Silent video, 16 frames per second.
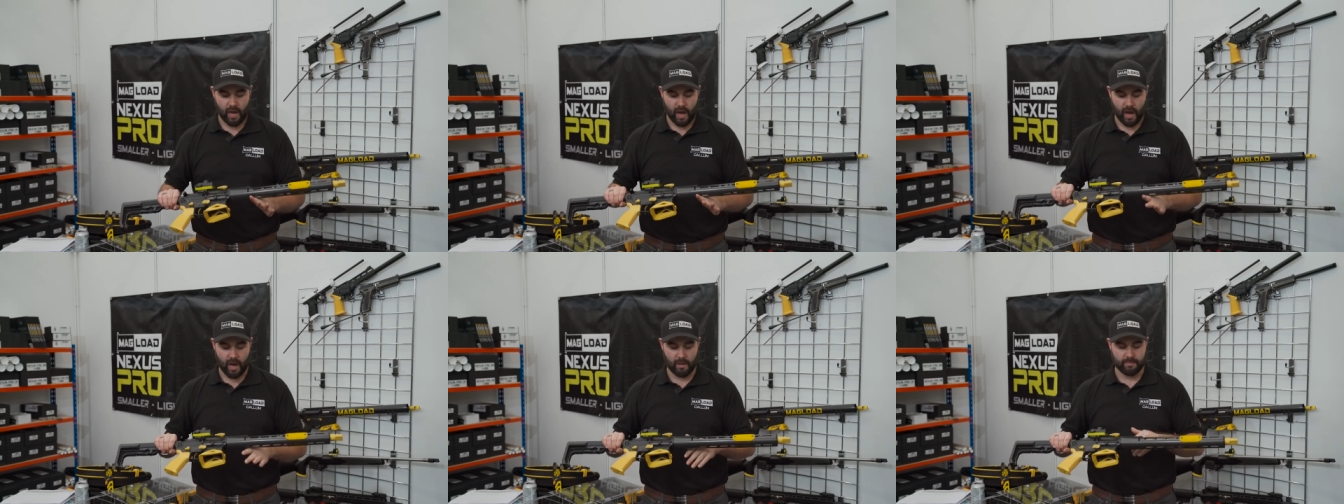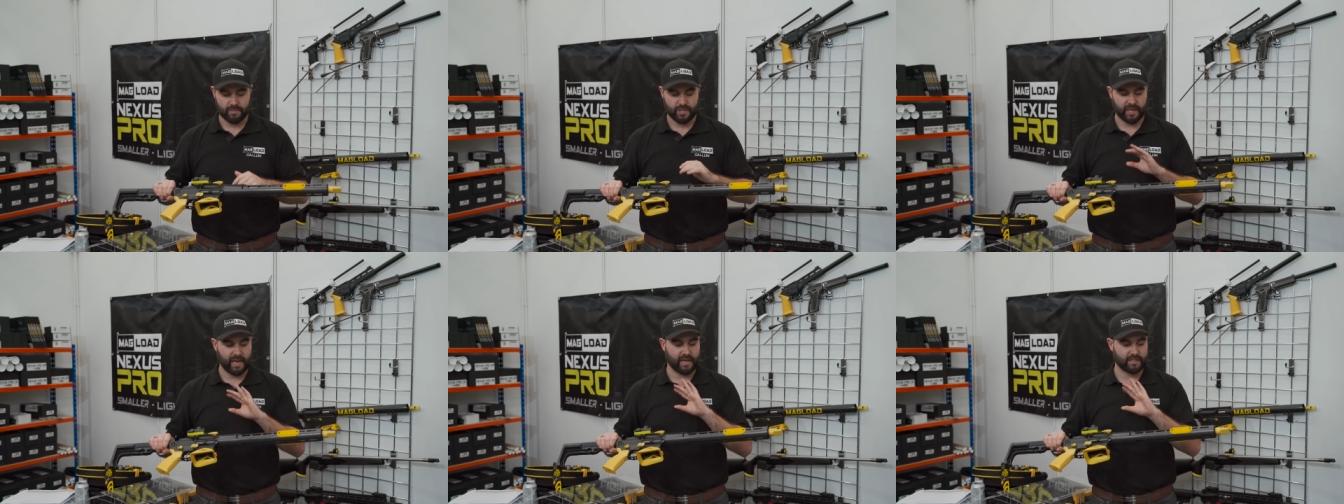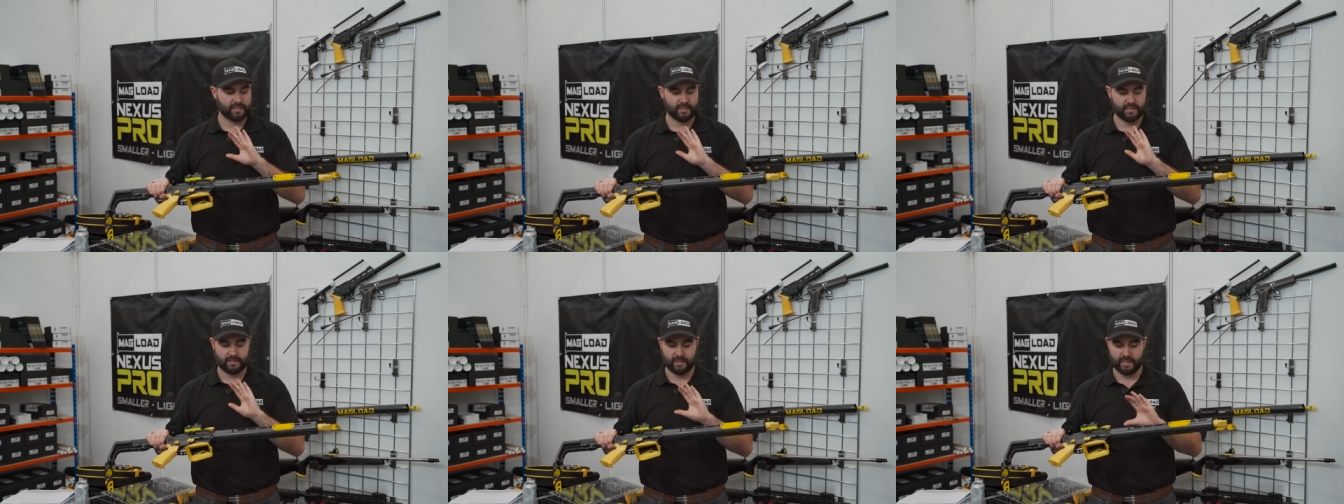Um, so
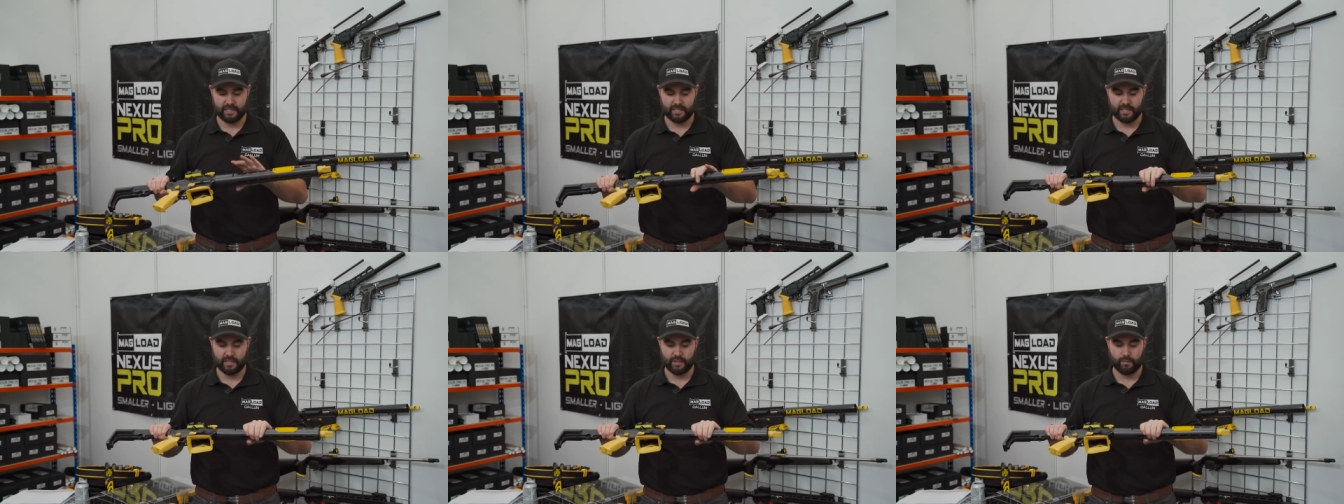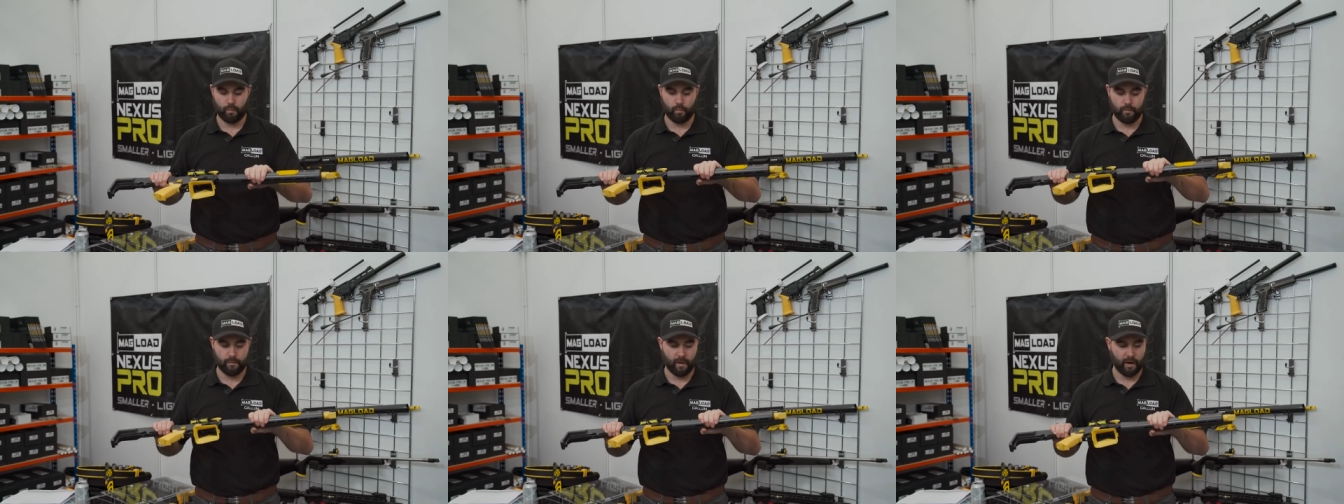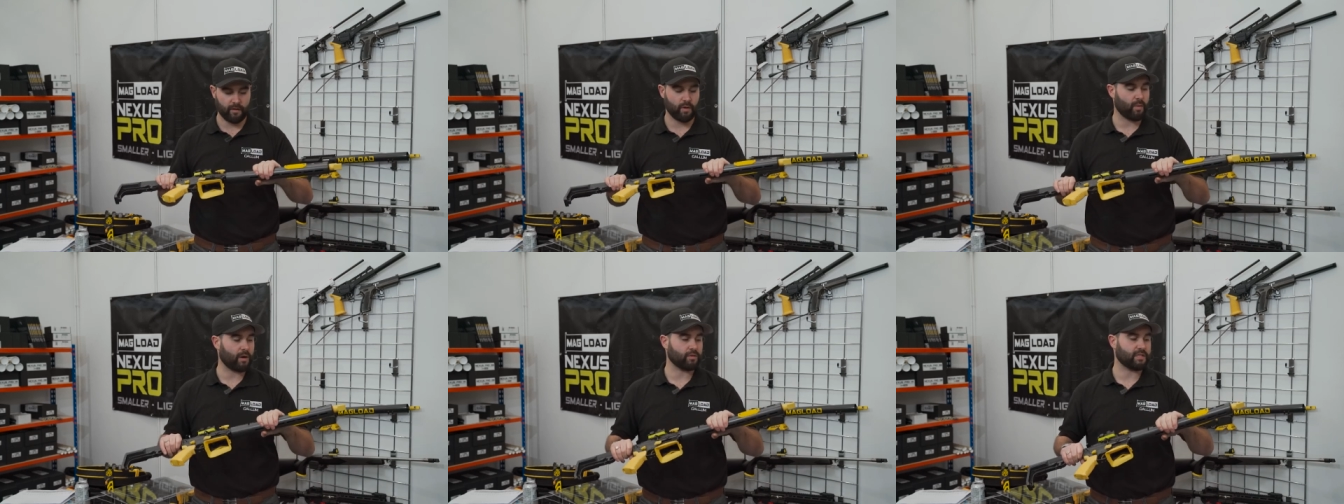yes, this is
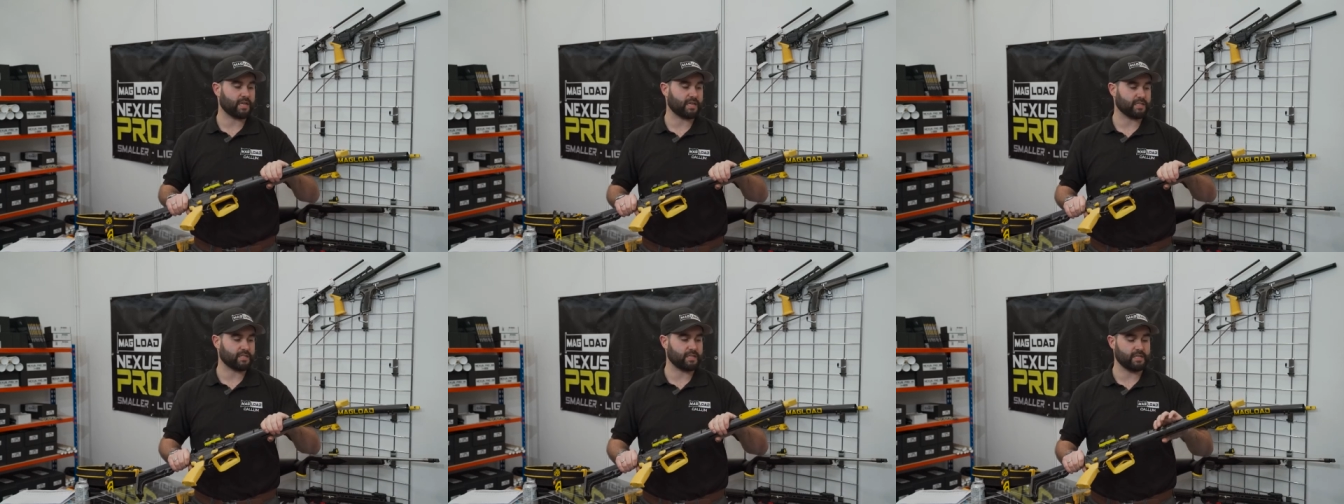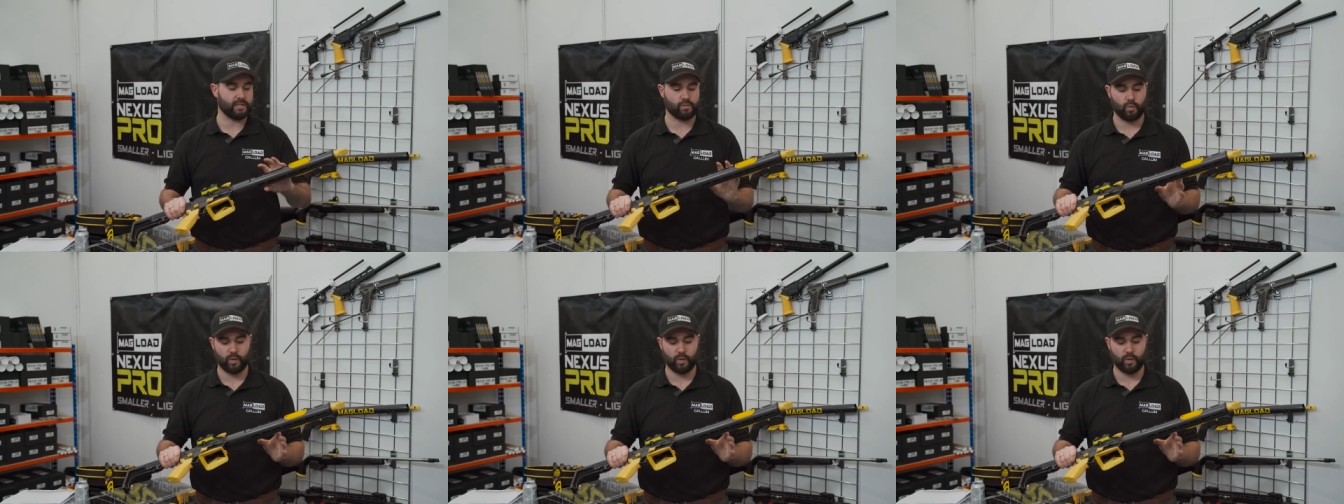very well tested.